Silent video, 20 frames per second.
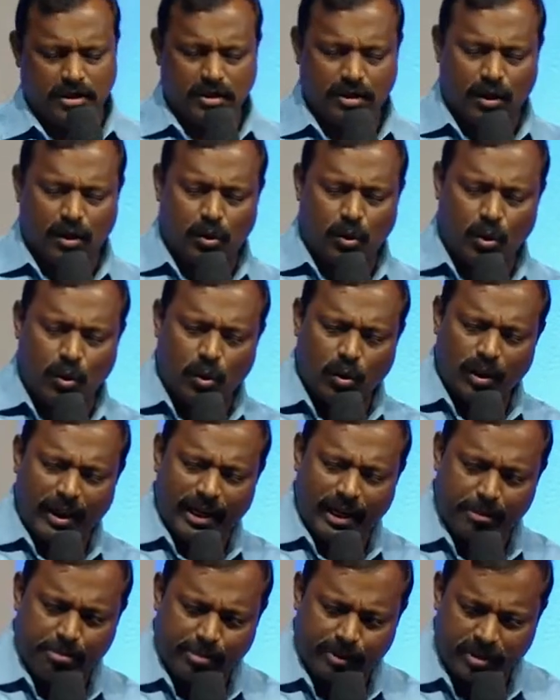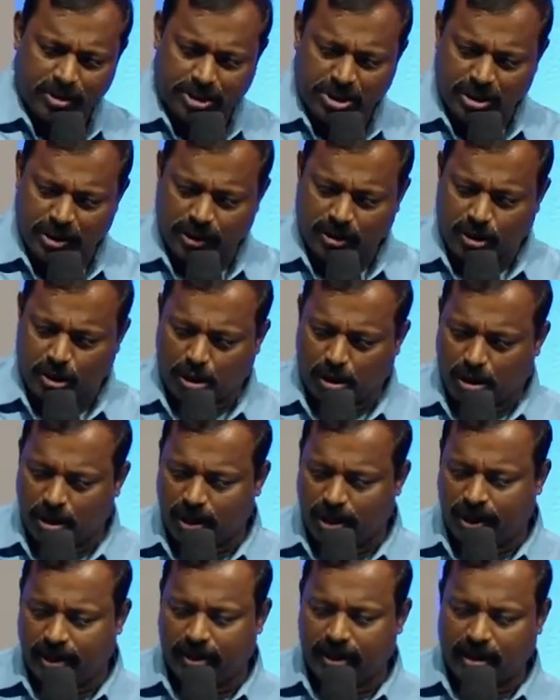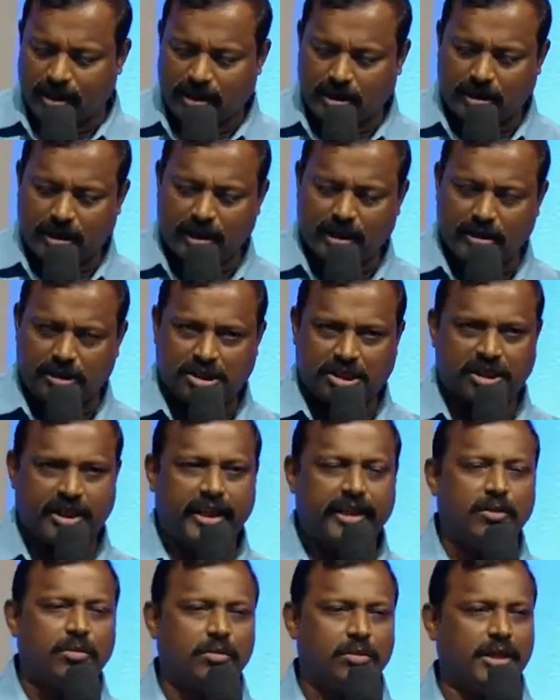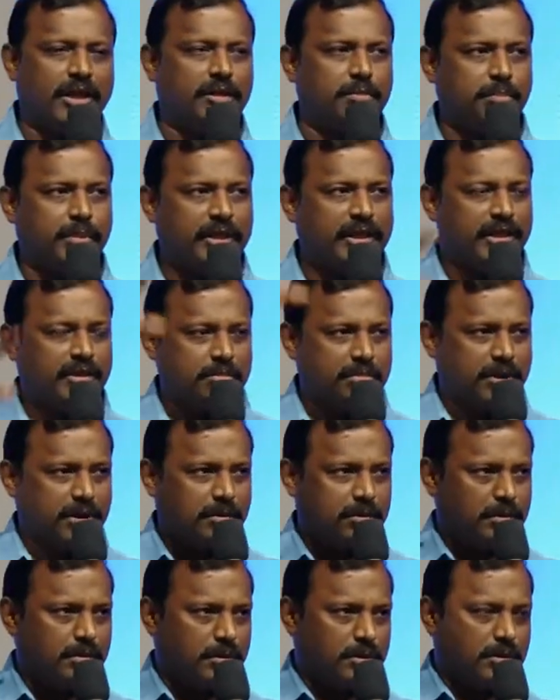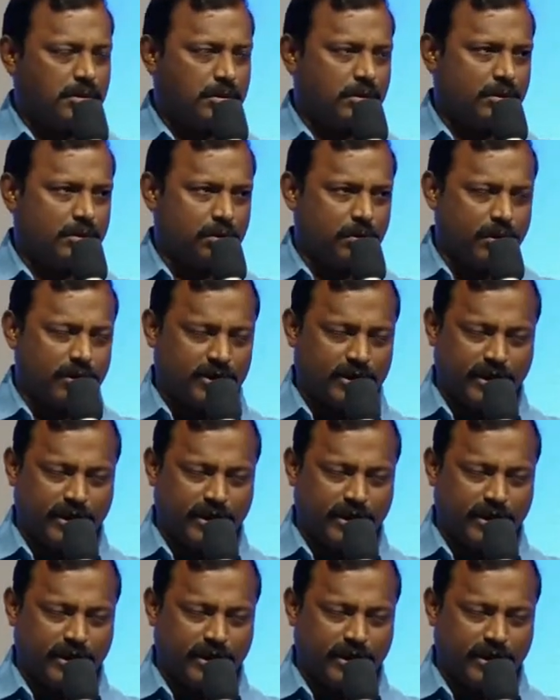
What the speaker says: The whole leprosy colony got saved and became towards the kingdom of God.